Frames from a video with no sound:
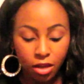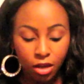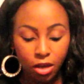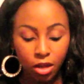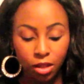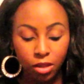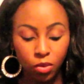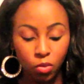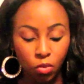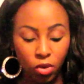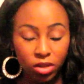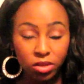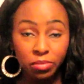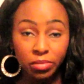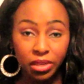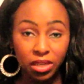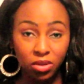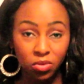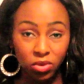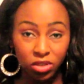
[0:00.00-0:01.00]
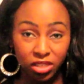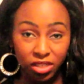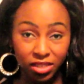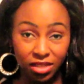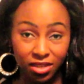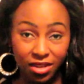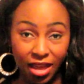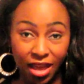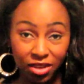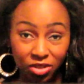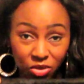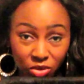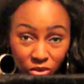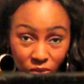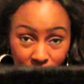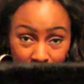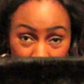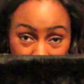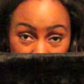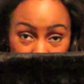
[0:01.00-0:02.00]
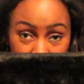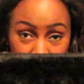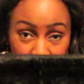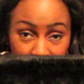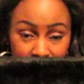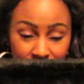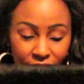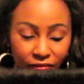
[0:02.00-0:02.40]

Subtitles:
color 1B, which is a natural black,